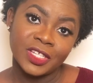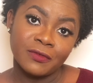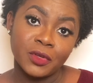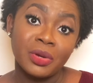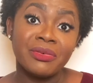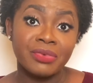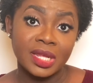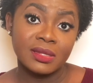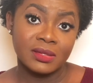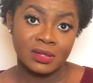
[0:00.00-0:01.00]
viewing
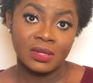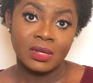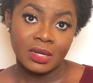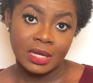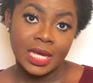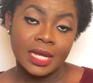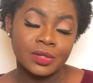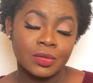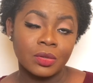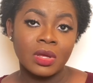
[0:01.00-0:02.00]
rate. Yeah,
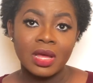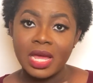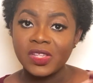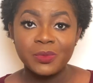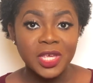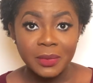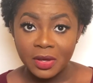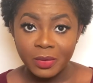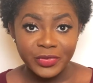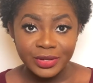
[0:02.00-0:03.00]
so I used to make
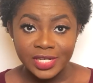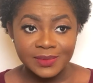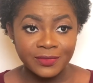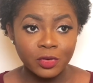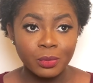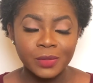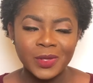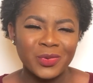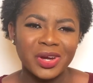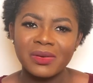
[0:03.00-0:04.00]
makeup videos before, but
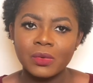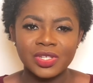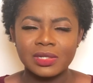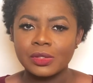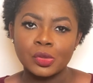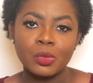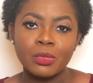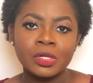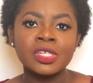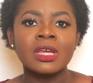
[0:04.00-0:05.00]
people weren't watching it so
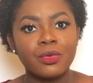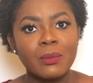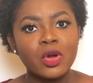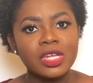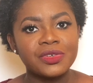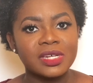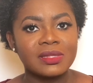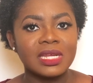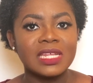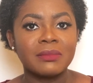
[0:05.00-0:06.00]
much. They were more
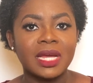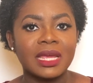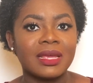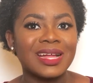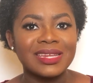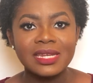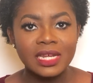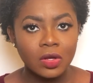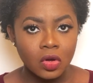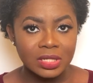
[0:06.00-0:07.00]
interested in my
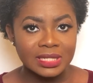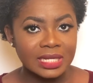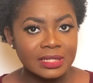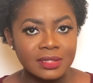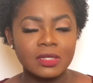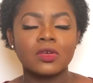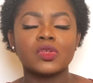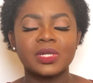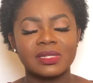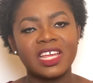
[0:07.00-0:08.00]
Canadian content,
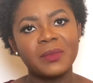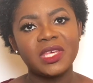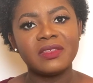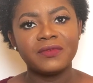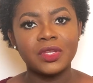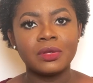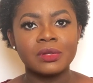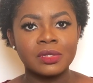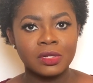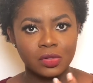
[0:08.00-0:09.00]
so I started making
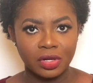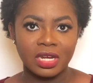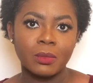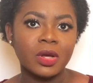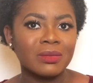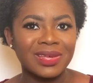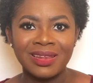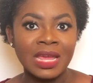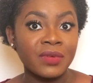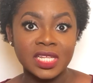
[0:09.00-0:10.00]
videos talking about my
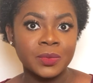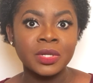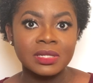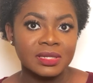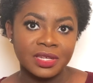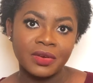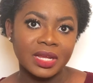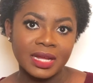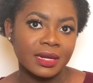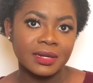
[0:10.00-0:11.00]
life experiences here
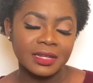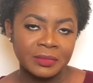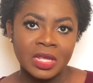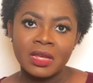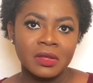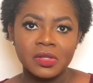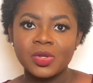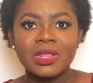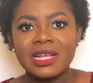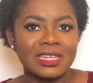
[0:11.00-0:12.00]
in Canada.
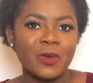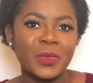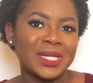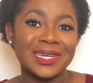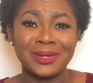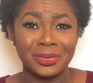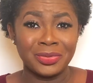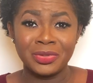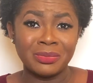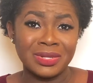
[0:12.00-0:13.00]
So that's how my channel
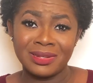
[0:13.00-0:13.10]
grew